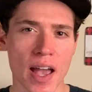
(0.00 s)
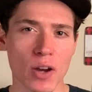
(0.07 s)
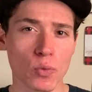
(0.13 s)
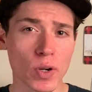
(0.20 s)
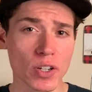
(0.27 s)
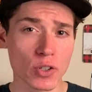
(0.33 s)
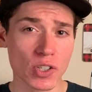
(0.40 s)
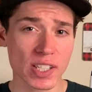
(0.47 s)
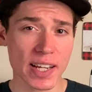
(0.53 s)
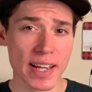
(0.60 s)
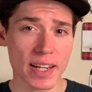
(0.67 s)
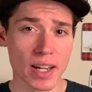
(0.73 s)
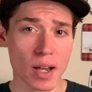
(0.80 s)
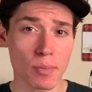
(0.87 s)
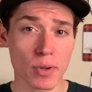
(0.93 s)
And when you
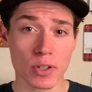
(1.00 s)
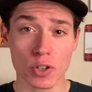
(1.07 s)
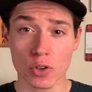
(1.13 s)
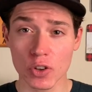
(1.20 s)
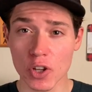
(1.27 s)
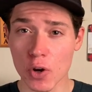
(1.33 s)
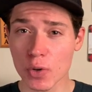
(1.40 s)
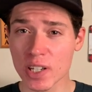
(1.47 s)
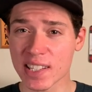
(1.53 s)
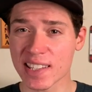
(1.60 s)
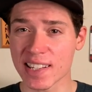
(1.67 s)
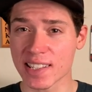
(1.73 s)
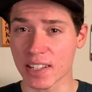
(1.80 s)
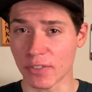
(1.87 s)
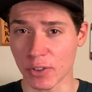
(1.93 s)
stand up, you'll notice
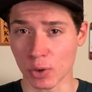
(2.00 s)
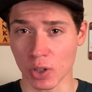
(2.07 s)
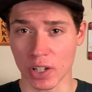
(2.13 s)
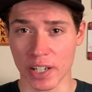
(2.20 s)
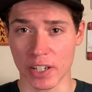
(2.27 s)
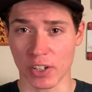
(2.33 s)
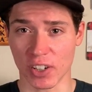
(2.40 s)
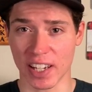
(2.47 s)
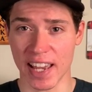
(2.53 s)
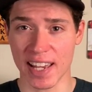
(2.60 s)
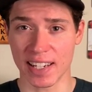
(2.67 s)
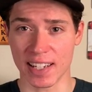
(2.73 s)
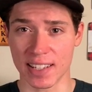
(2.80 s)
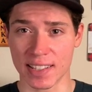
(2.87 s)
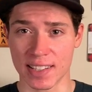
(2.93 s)
this if you look at your
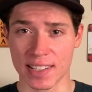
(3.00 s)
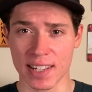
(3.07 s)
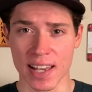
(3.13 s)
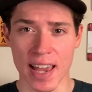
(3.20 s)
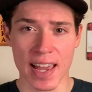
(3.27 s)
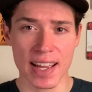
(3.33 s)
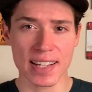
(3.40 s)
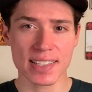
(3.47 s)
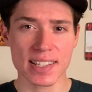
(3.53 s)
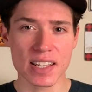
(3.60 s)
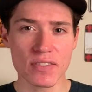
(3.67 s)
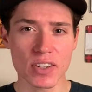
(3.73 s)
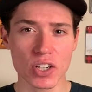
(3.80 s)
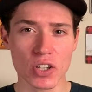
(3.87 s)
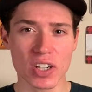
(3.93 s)
cadence. It's
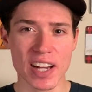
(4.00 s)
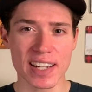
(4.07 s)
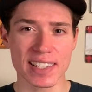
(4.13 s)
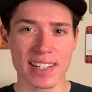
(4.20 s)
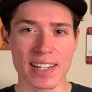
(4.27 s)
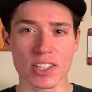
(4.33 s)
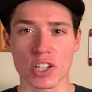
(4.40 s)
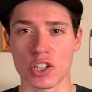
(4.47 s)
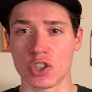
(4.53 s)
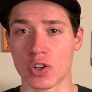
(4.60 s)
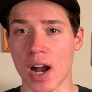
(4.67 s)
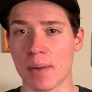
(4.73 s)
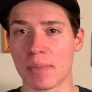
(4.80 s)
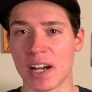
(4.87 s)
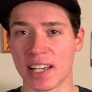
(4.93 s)
even a good idea to
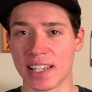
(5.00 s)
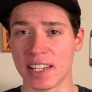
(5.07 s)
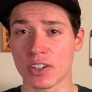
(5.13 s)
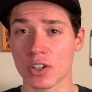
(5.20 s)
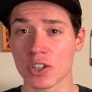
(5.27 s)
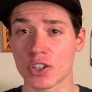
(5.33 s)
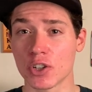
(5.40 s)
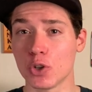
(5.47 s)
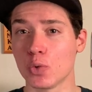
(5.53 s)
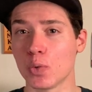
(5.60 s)
drop a gear or two